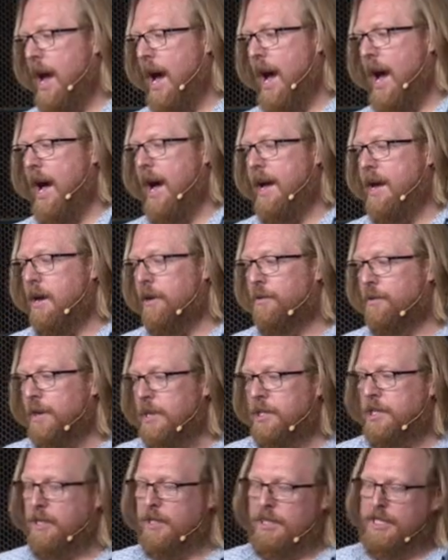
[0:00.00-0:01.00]
I
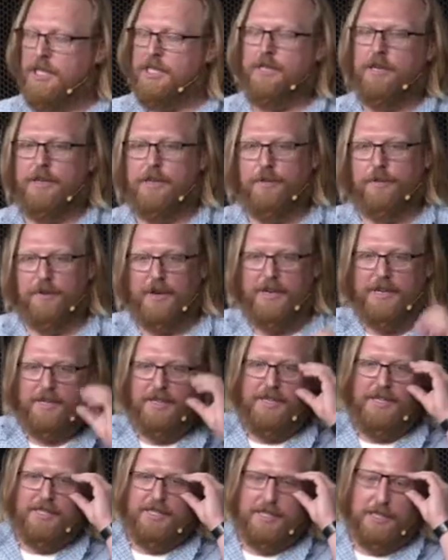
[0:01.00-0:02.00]
originally started writing
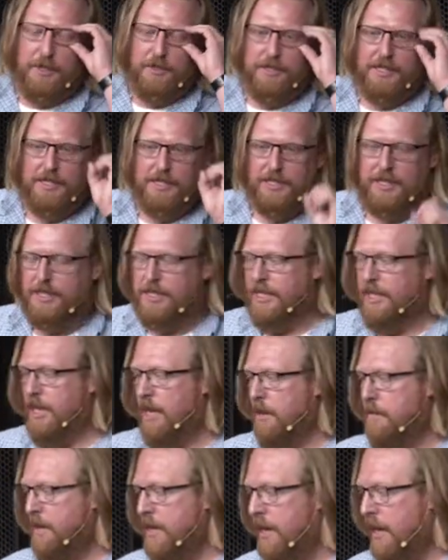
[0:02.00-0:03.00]
this using the C
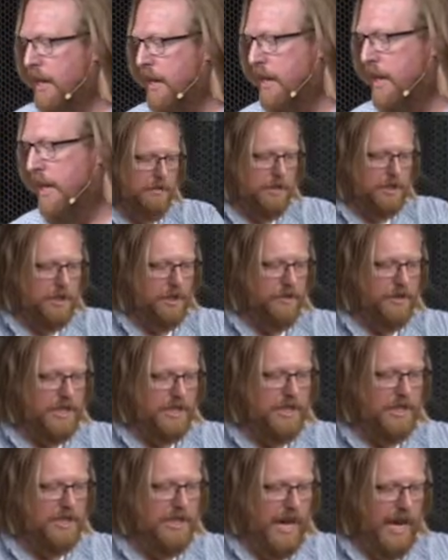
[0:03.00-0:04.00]
API. So
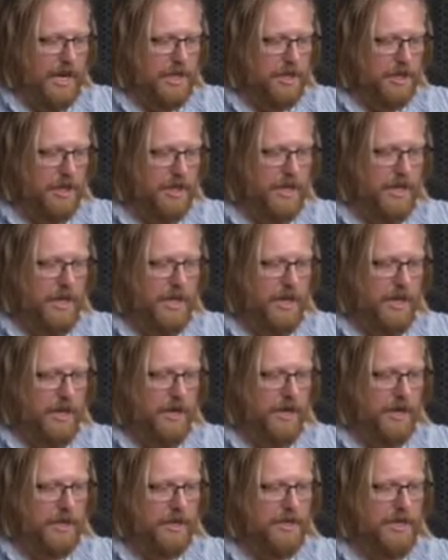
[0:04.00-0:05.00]
this is actually
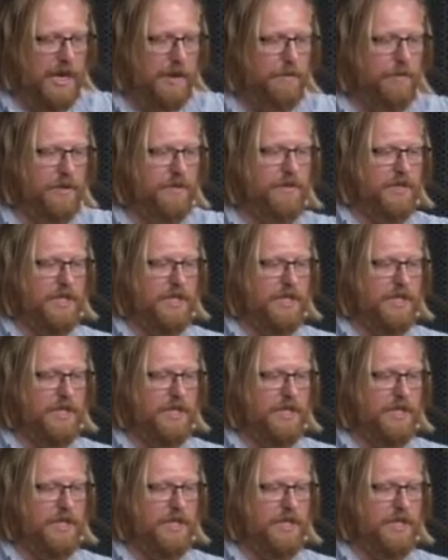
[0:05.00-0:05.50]
an example of the